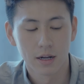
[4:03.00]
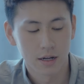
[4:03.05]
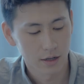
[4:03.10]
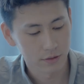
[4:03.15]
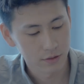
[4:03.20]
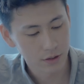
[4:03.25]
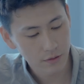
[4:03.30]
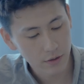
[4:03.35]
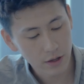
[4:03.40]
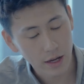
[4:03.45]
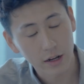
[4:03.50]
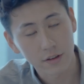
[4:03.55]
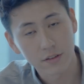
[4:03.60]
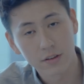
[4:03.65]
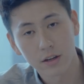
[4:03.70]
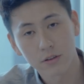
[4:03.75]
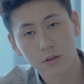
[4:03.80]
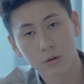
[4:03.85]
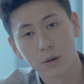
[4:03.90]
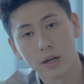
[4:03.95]
Another
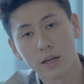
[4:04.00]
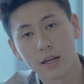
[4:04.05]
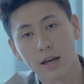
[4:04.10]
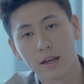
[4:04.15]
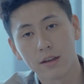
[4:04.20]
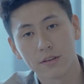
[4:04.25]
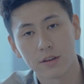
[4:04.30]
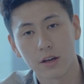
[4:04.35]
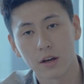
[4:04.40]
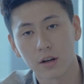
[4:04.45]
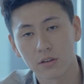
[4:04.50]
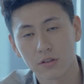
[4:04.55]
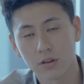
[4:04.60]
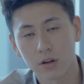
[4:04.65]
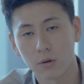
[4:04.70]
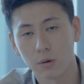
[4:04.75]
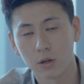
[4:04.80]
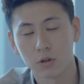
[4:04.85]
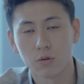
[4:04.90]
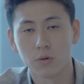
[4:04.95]
accessory is
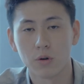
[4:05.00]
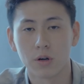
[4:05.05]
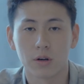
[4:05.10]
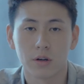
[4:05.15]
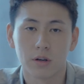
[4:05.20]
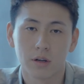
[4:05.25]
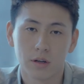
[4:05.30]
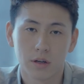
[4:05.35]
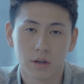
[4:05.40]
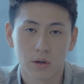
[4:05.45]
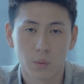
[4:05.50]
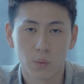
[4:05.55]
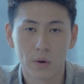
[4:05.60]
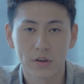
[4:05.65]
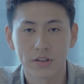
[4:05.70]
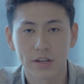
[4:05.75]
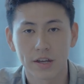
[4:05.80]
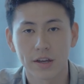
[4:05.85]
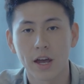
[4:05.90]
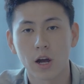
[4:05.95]
the tool,
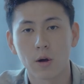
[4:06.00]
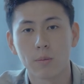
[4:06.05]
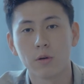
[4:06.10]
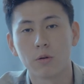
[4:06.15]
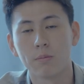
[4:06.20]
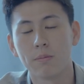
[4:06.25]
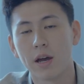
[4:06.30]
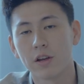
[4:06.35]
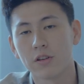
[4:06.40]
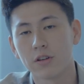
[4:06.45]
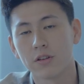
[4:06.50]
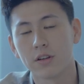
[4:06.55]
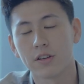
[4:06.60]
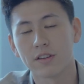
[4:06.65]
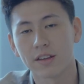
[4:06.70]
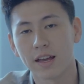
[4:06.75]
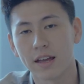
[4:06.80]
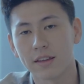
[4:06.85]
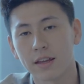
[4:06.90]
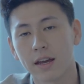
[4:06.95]
which can help you measure the
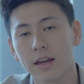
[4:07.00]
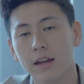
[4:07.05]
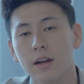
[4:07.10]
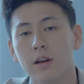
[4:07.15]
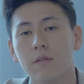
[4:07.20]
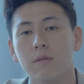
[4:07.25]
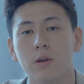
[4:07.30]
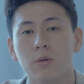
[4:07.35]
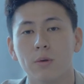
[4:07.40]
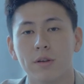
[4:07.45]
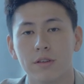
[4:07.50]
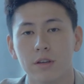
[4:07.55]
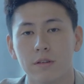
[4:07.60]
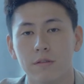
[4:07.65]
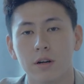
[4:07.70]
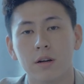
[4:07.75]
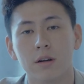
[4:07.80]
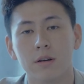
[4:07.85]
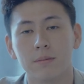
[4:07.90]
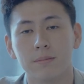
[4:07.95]
snap height of the
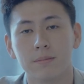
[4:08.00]
receiver.